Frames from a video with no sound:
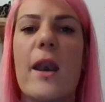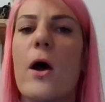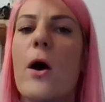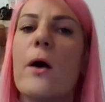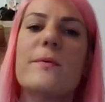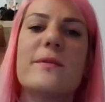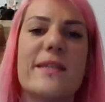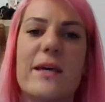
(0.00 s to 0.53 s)
and
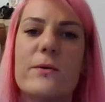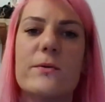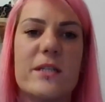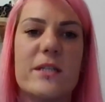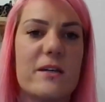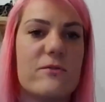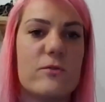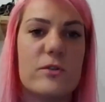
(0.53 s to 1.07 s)
I was
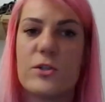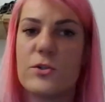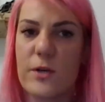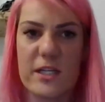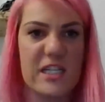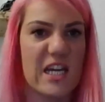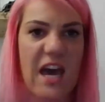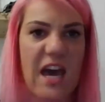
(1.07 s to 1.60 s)
guilty of
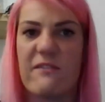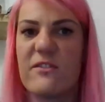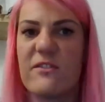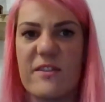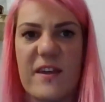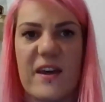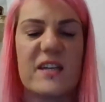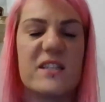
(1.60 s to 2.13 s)
restricting
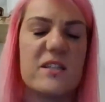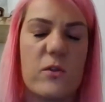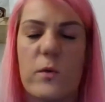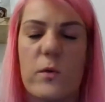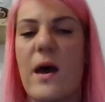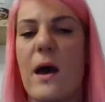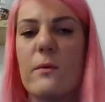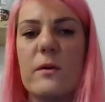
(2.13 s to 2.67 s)
everything because I
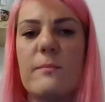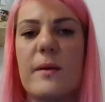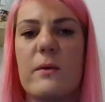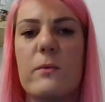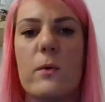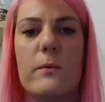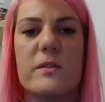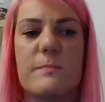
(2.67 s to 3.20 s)
thought that would be
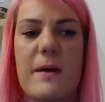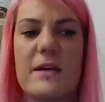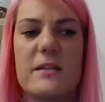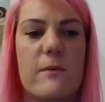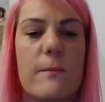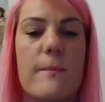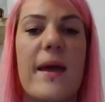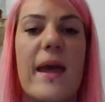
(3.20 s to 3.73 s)
what was
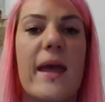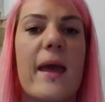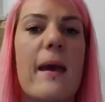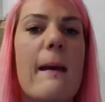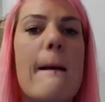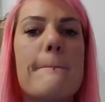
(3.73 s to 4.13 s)
best for me.